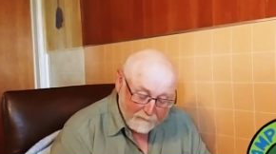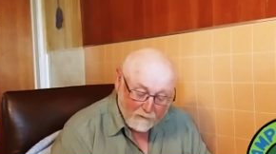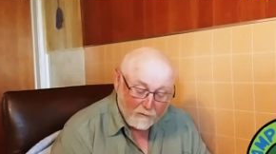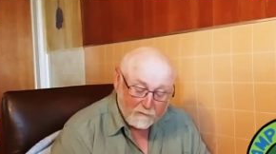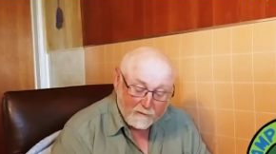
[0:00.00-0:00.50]

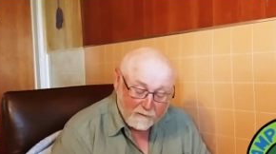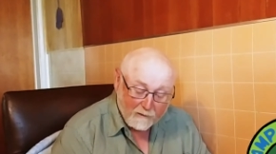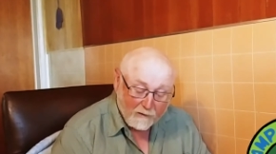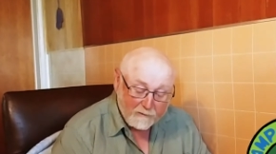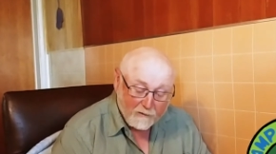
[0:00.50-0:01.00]

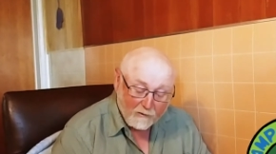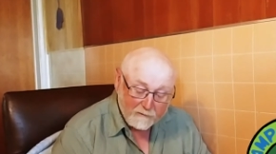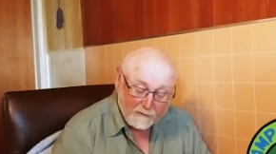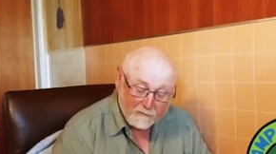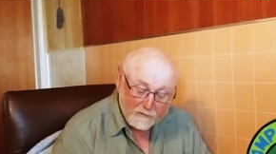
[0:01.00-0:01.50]
God,
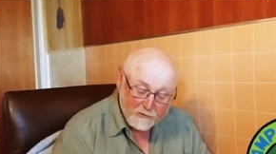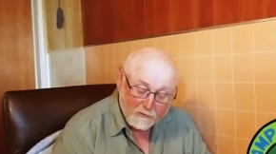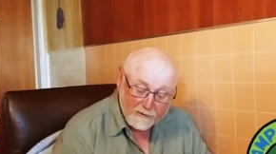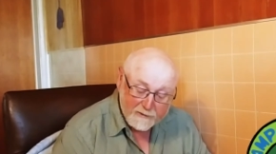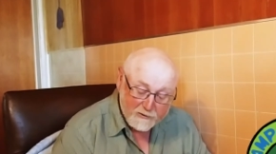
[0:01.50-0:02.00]
called out to
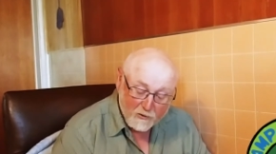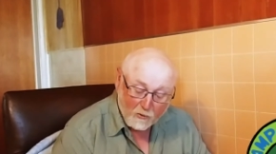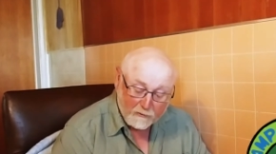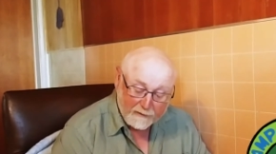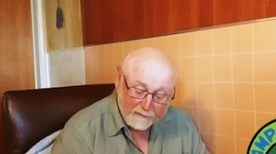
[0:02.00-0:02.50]
Jonah and
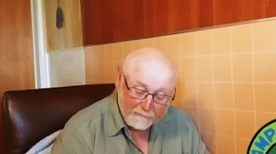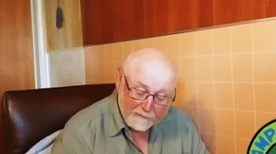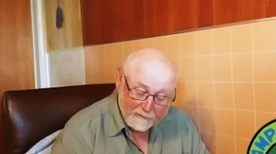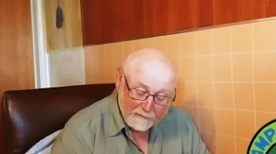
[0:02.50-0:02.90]
scolded him.